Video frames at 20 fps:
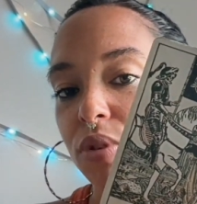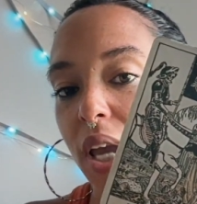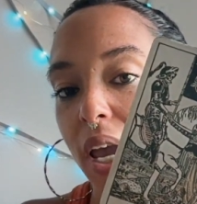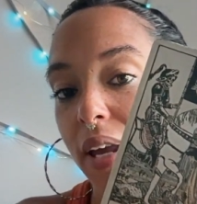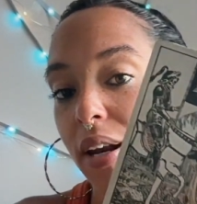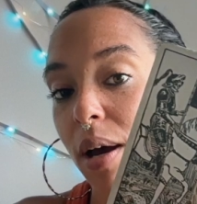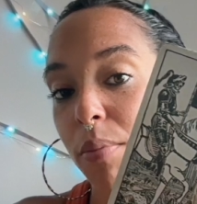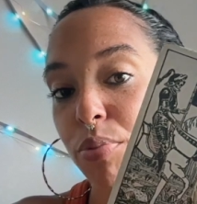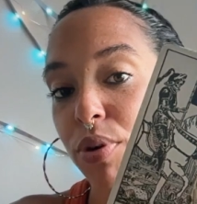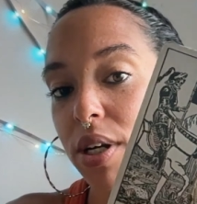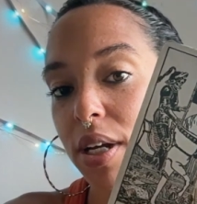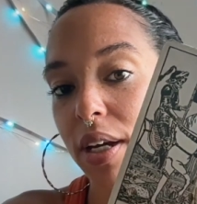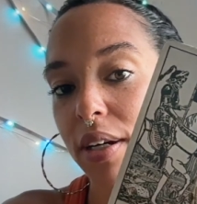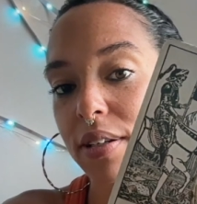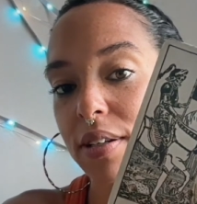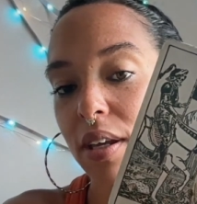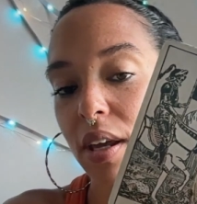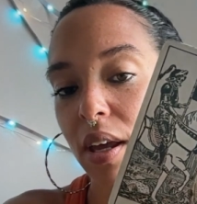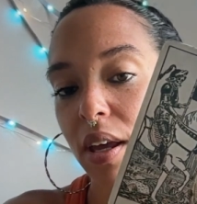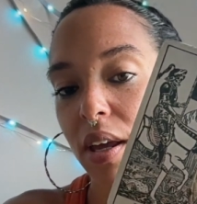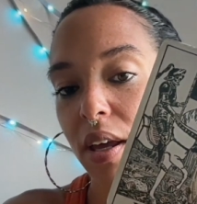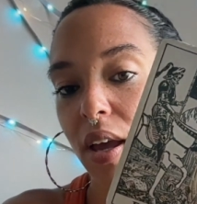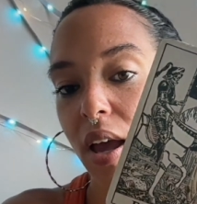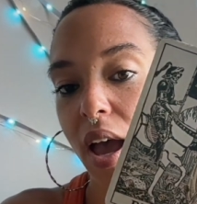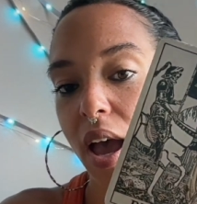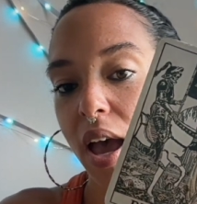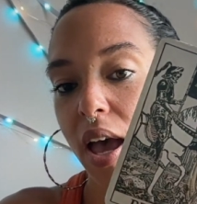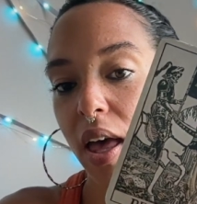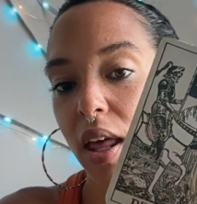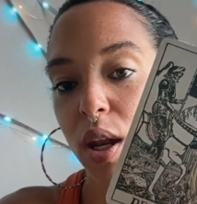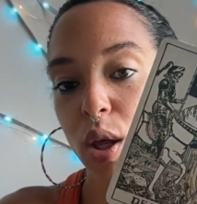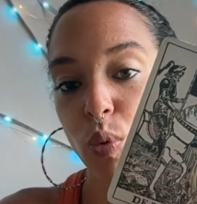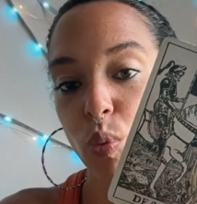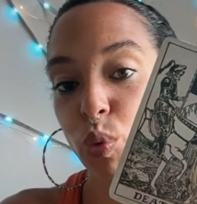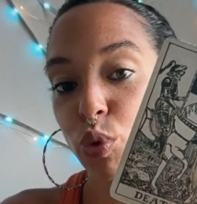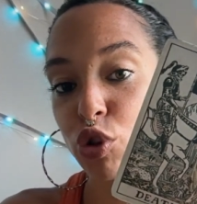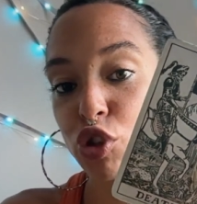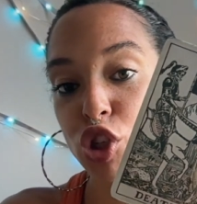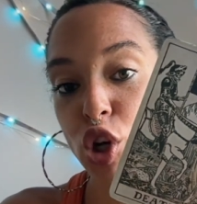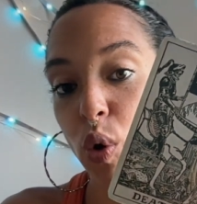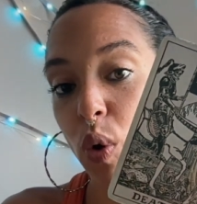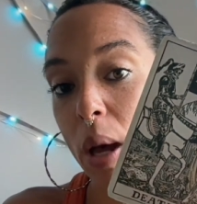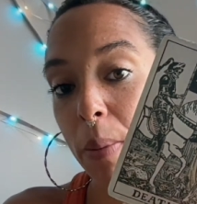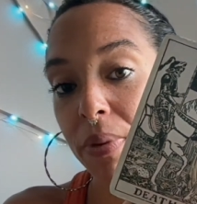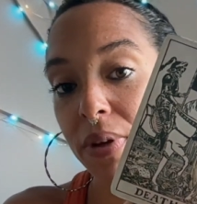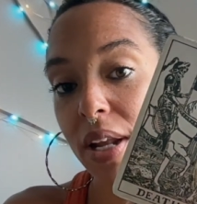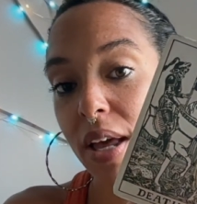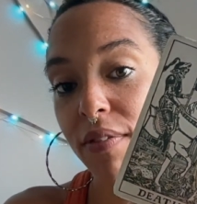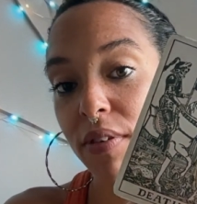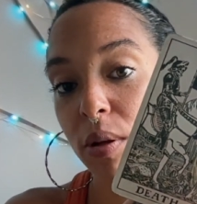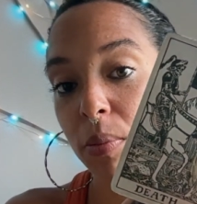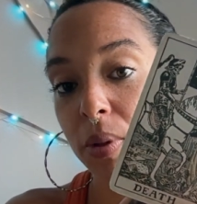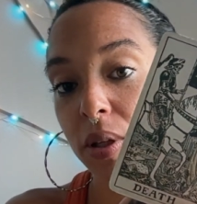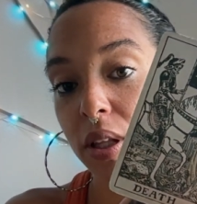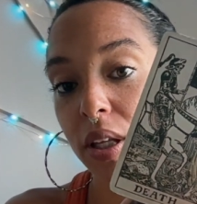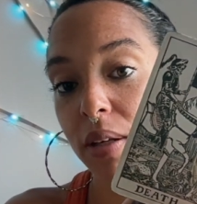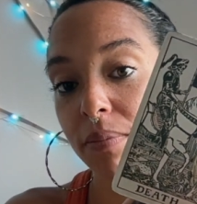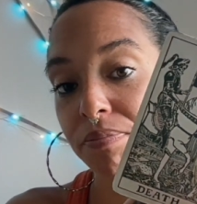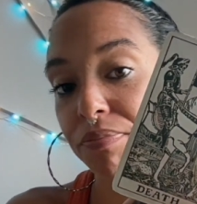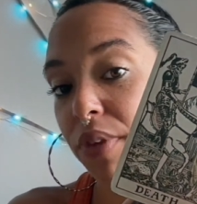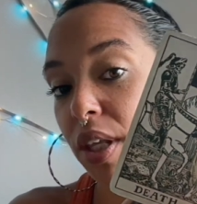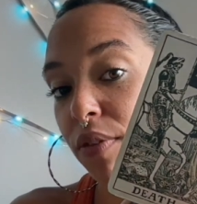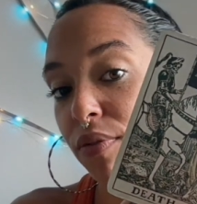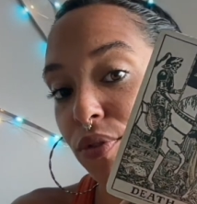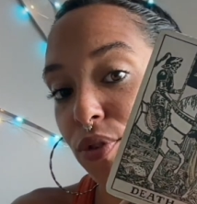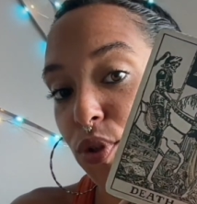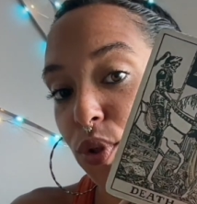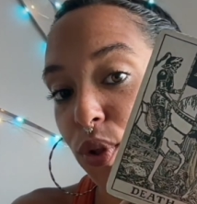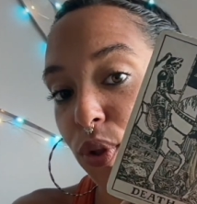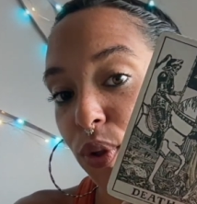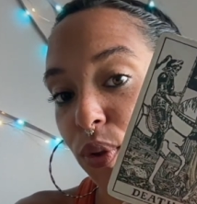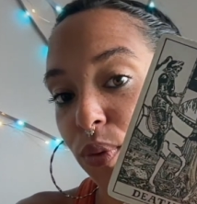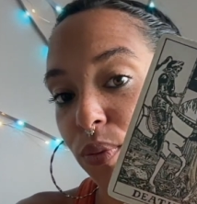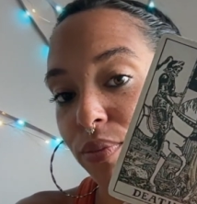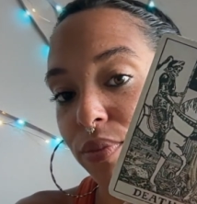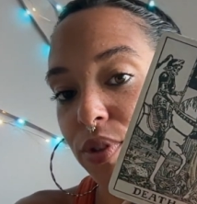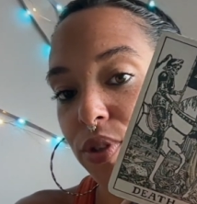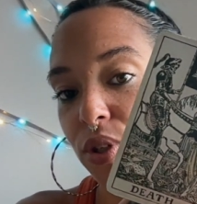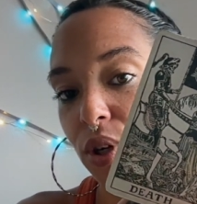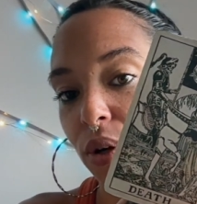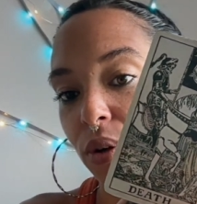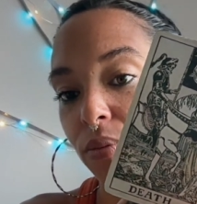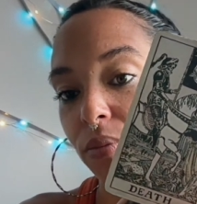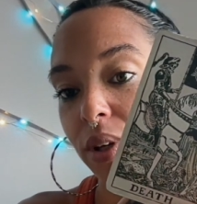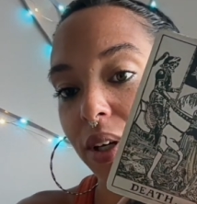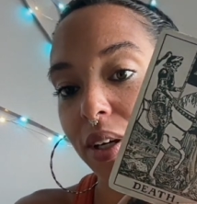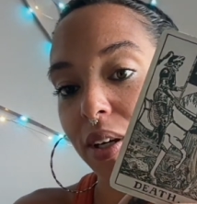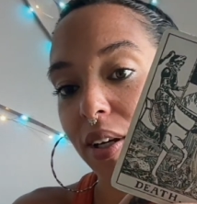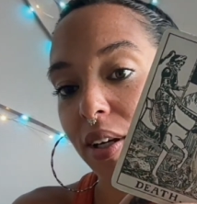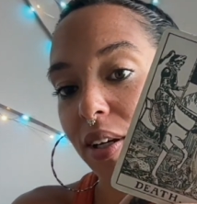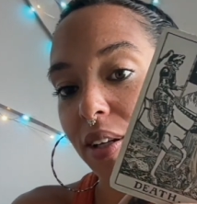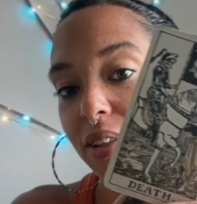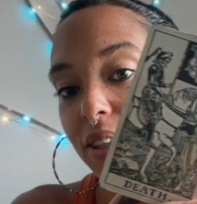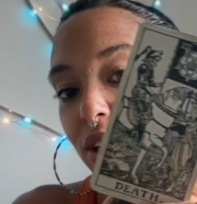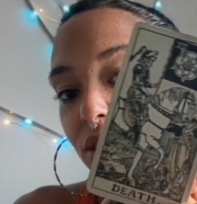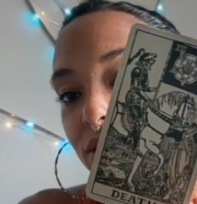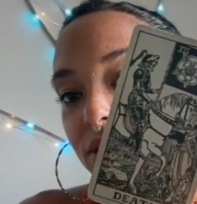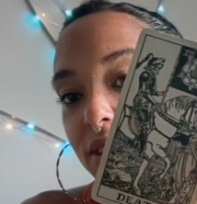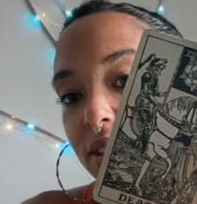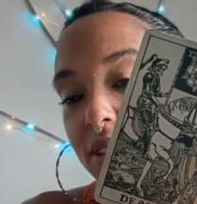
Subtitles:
cannot predict, and it will show up inevitably, even to you. So there's a